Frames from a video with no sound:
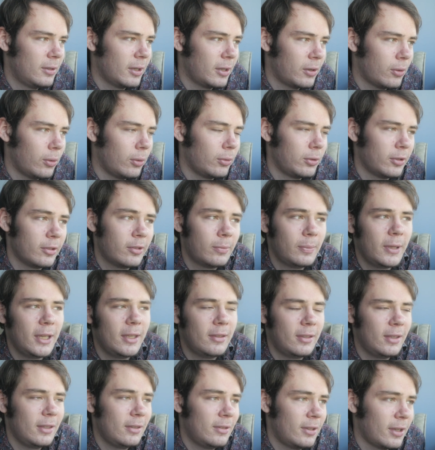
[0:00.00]
cause a
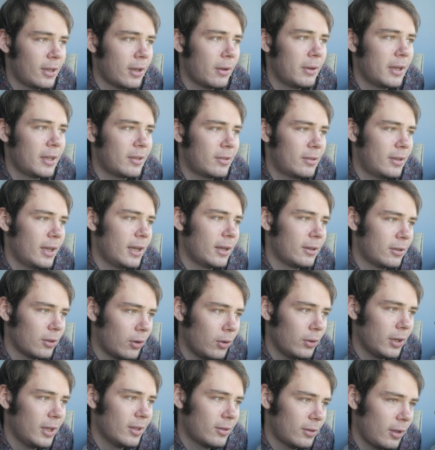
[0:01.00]
species to go extinct
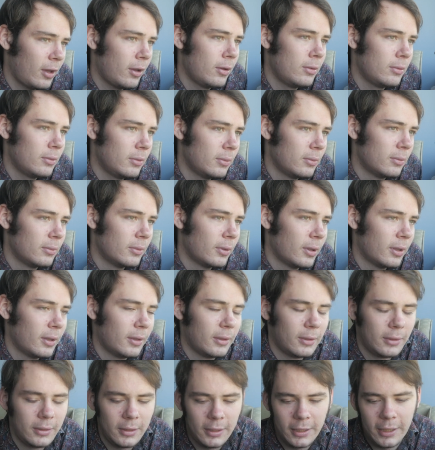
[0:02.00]
on its own.
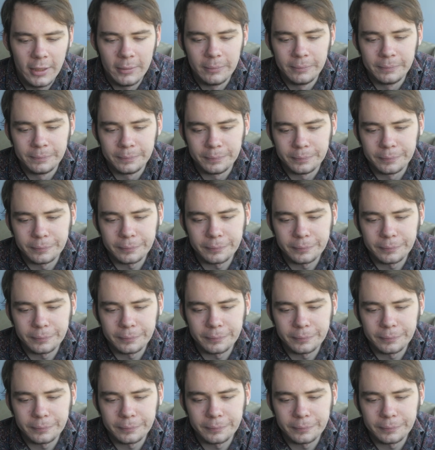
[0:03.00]
It